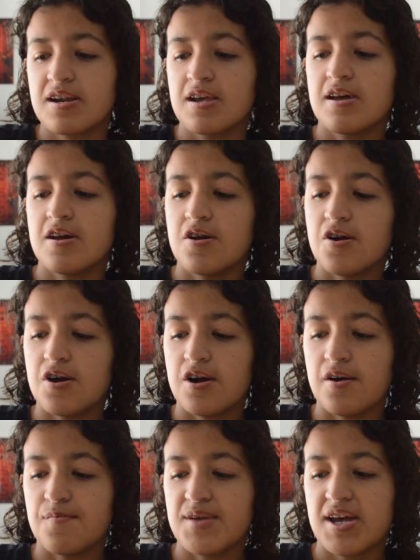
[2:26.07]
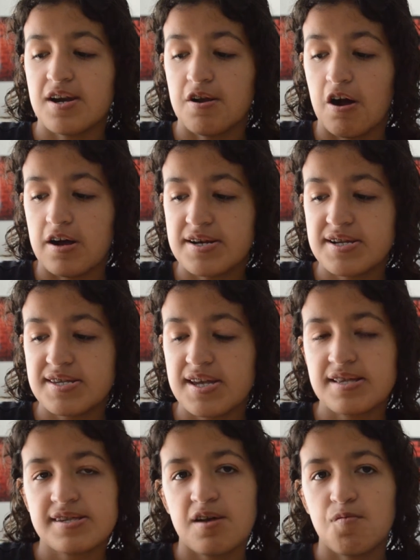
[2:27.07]
It had gotten
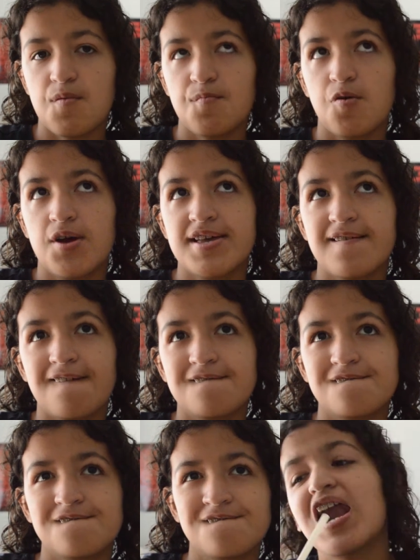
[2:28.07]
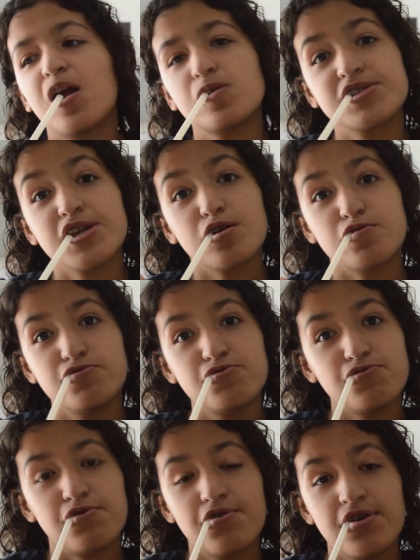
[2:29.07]
intense at one point, and I was like,
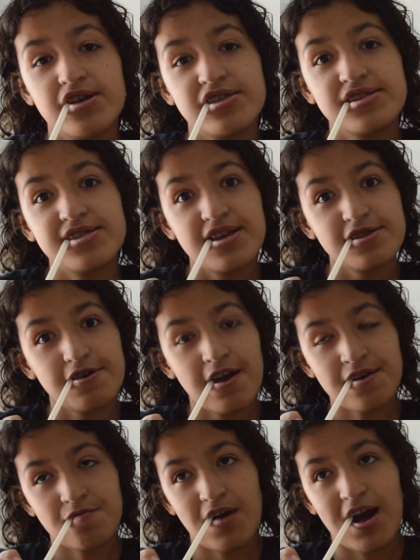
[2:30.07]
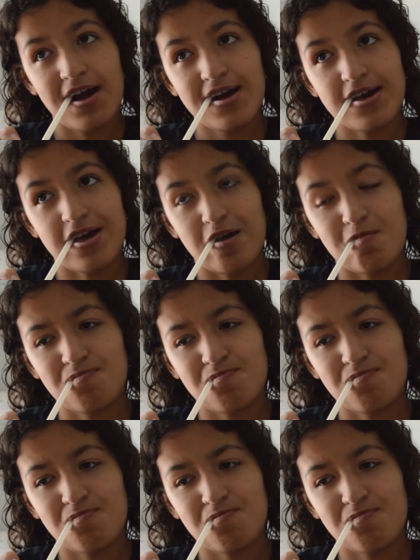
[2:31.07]
ooh, okay, the stakes are kind of high,